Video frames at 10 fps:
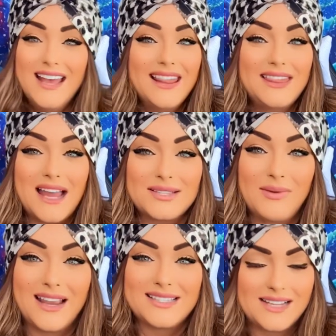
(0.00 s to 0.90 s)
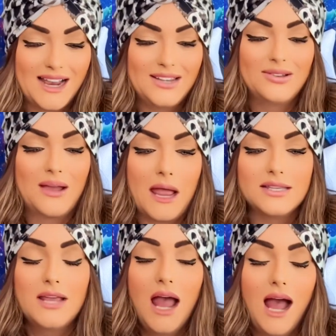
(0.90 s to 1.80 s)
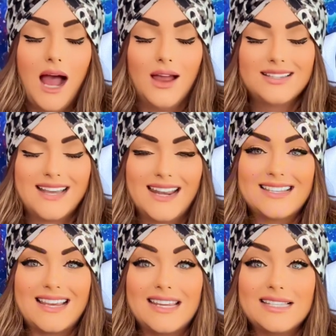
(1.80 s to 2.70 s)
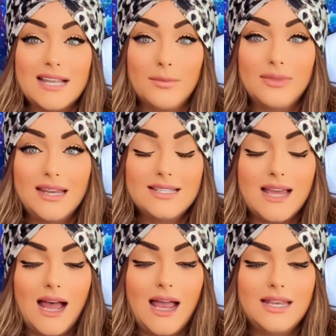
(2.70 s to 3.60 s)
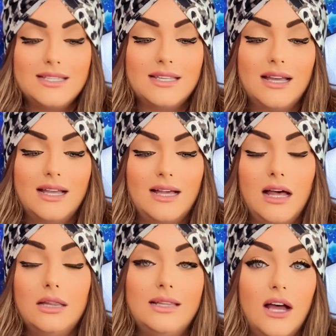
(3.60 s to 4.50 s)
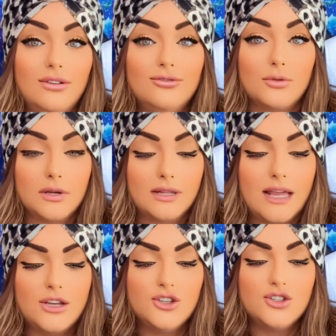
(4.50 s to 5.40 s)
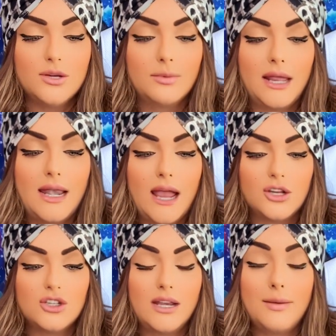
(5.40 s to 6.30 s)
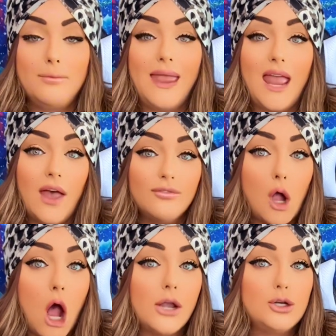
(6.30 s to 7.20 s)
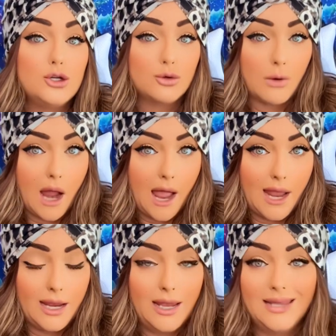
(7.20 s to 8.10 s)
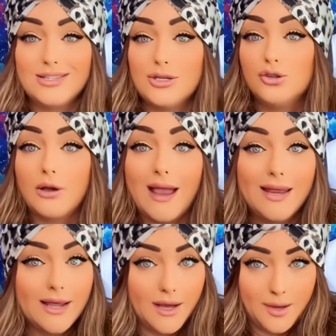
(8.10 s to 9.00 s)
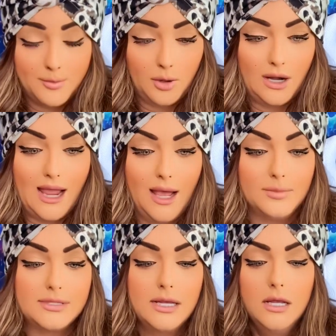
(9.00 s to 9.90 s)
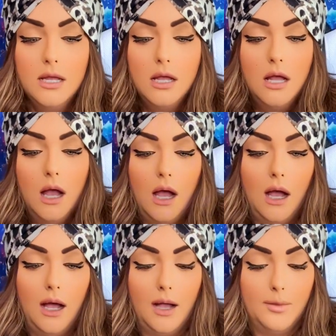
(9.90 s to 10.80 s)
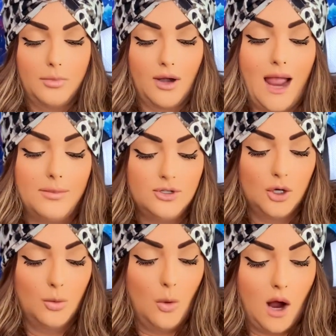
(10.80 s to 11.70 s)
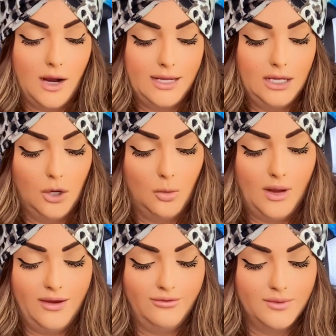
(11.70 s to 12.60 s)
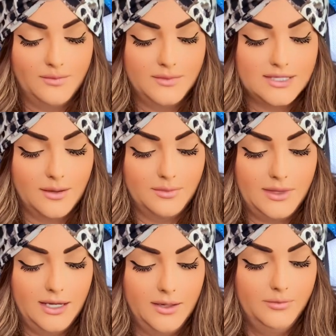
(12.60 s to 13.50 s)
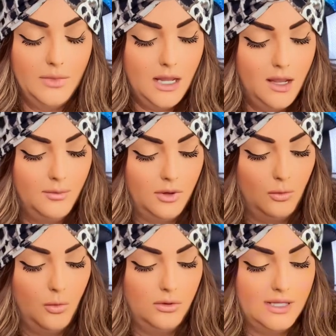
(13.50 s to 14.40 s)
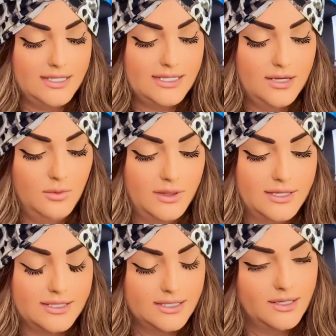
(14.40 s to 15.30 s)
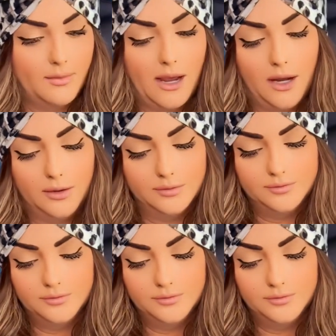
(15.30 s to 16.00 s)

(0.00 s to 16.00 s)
That's my sign, you guys. I was going to say something tied to a love relationship connection may have gone dry. It's dried up, perhaps. Perhaps you're walking away from something, but let's see what this is about.